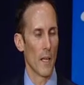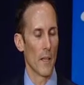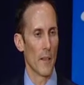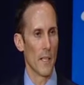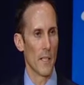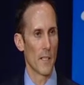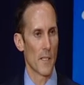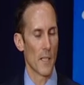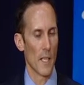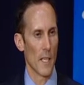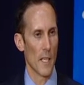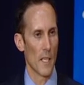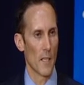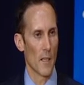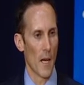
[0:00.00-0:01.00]
there's
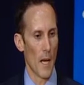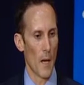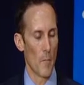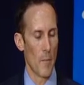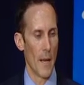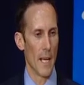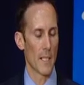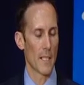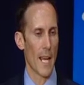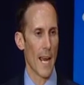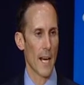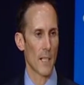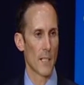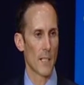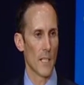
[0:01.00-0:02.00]
the better
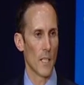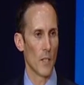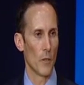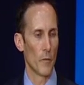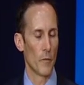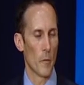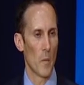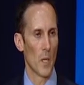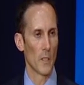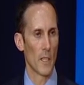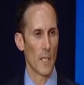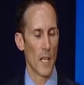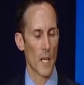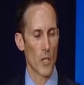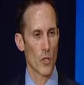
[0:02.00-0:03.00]
tax deal for
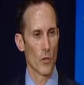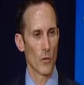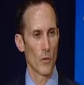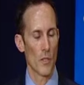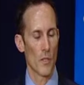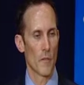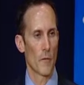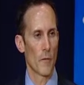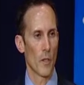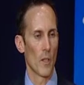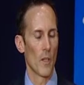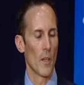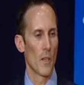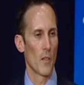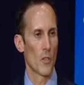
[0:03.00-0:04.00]
multinationals and for
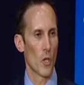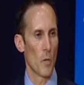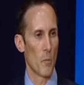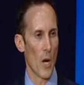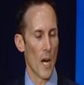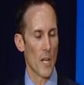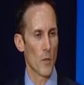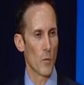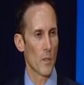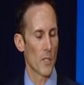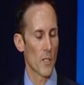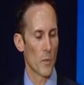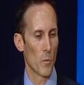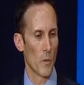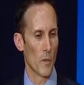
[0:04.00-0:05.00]

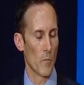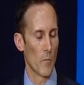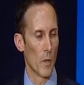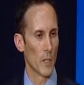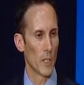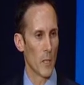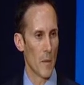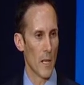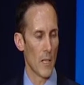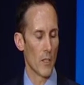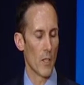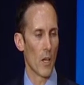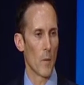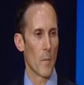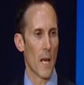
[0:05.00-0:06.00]
superannuants with
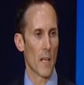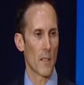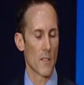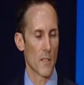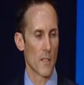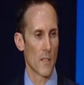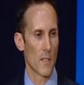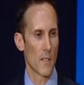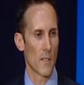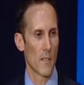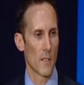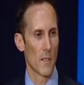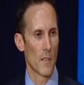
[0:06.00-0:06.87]
multi-million-dollar balances.